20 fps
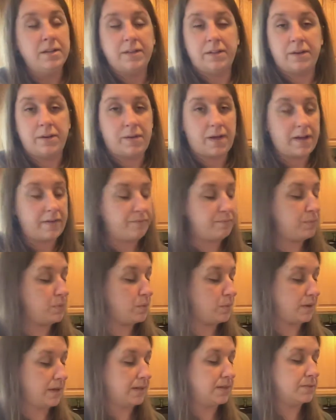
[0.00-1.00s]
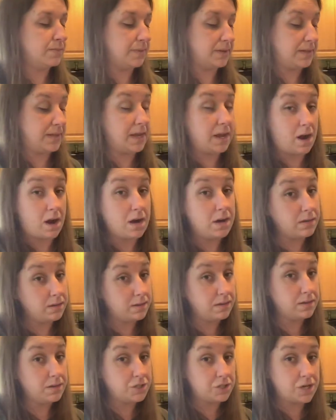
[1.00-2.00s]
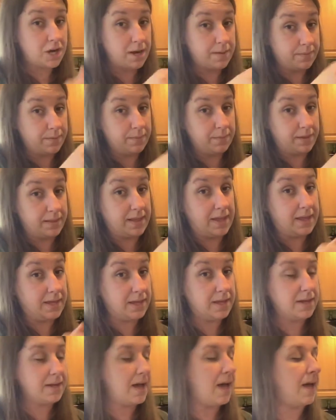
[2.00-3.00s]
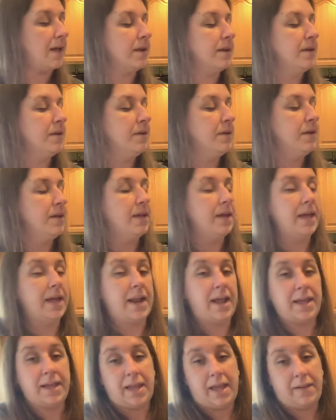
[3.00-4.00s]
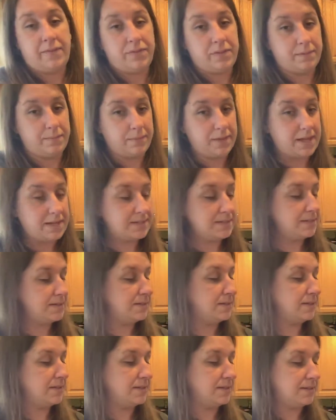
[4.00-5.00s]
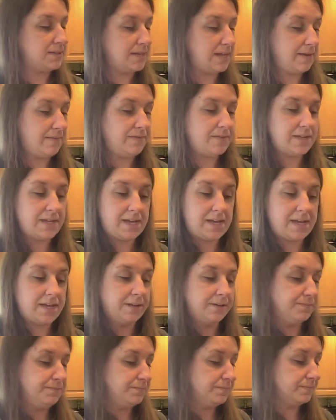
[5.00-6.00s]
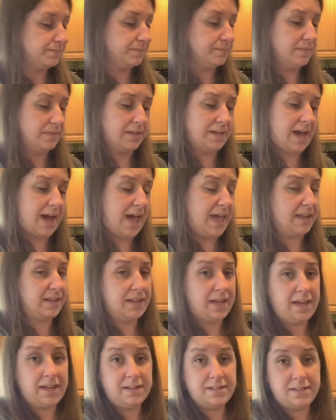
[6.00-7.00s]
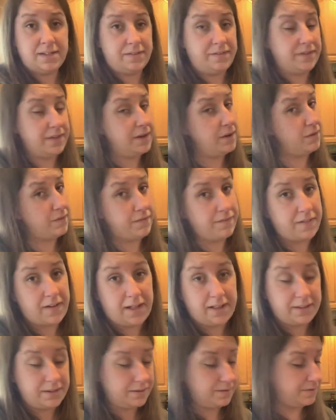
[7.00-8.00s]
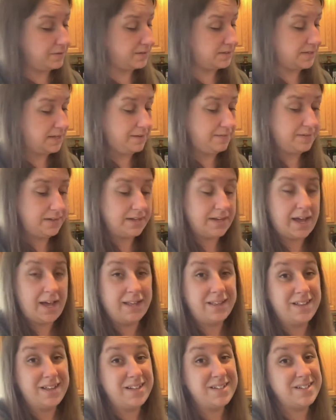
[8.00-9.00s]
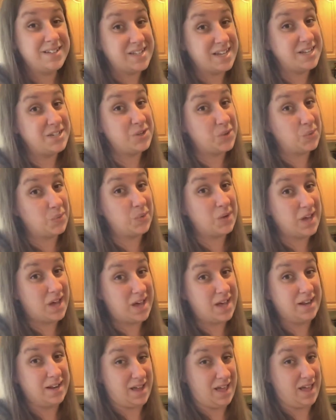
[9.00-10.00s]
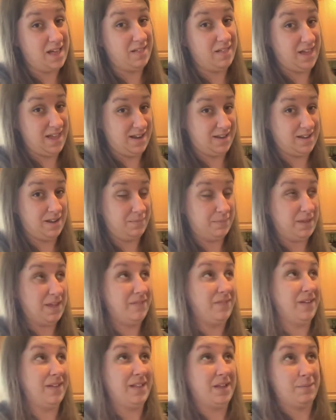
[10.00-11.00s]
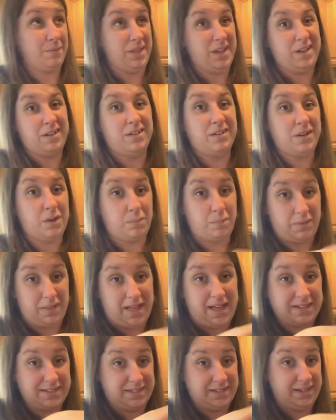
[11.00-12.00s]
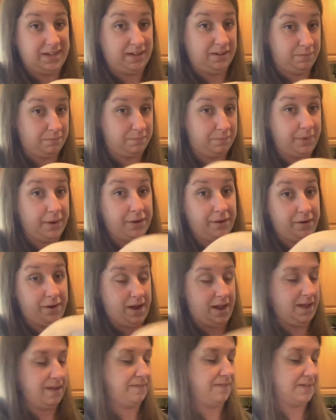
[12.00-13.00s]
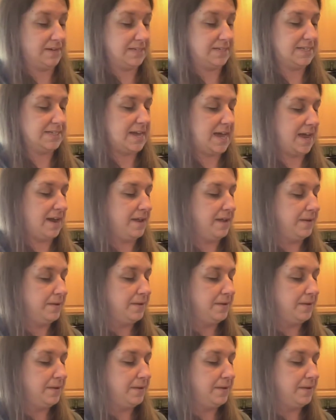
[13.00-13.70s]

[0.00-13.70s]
don't have points, but they are a little sharp. I mean, they can cut. And I gave them lessons and safety guidelines, and if they don't follow the safety guidelines, they don't cut. I'll end up giving them like a little plastic butter knife instead.